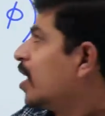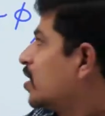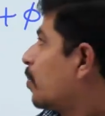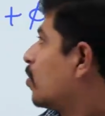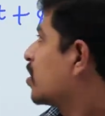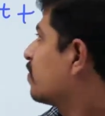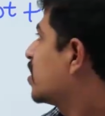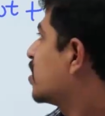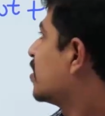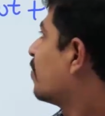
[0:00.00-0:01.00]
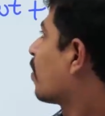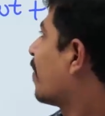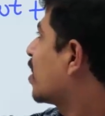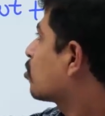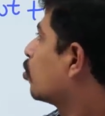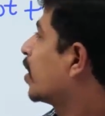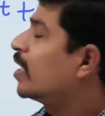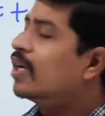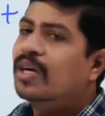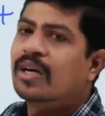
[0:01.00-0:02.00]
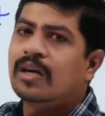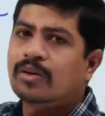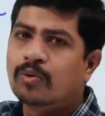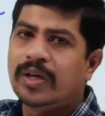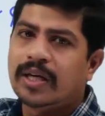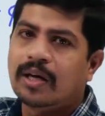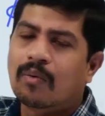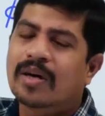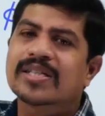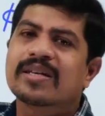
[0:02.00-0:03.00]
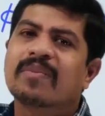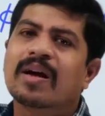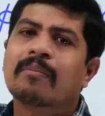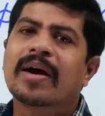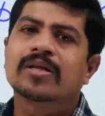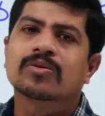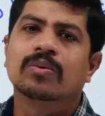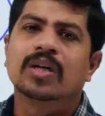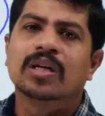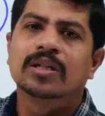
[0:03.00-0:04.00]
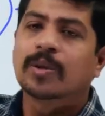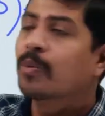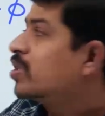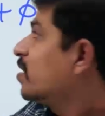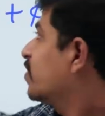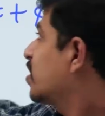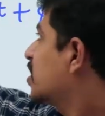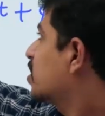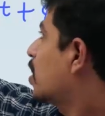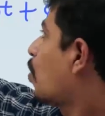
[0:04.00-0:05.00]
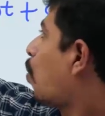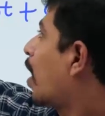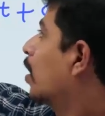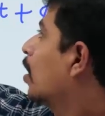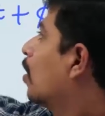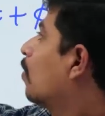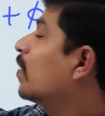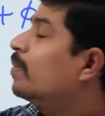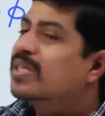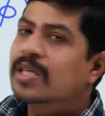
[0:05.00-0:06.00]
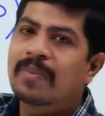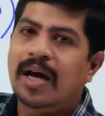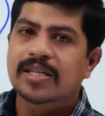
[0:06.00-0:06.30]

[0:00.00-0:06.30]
Suppose if this is e power minus 2t, what is sigma? Minus 2. Suppose if this is 1, What will be sigma?